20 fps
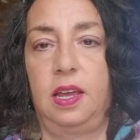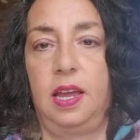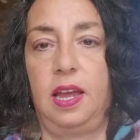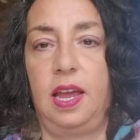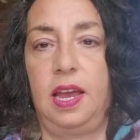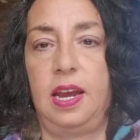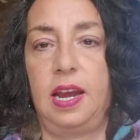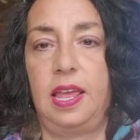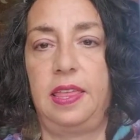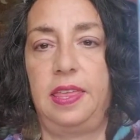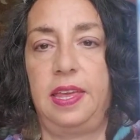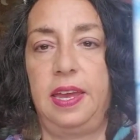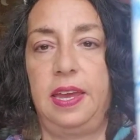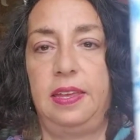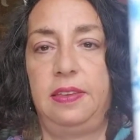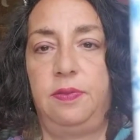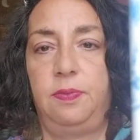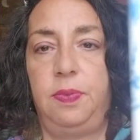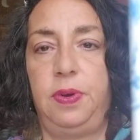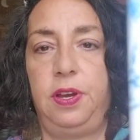And I think
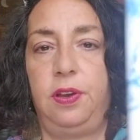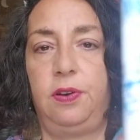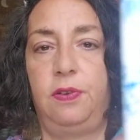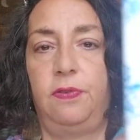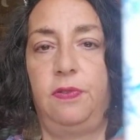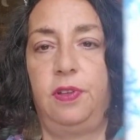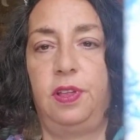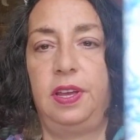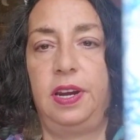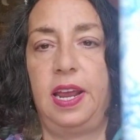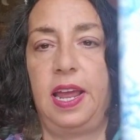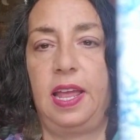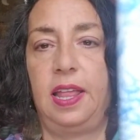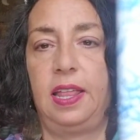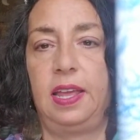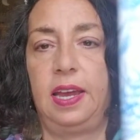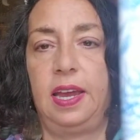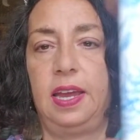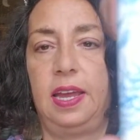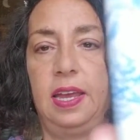it's beautiful and
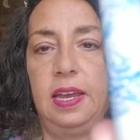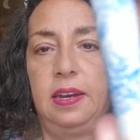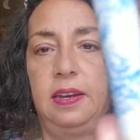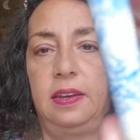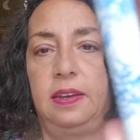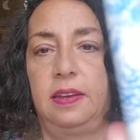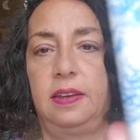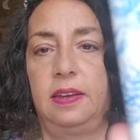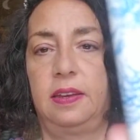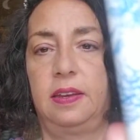elegant.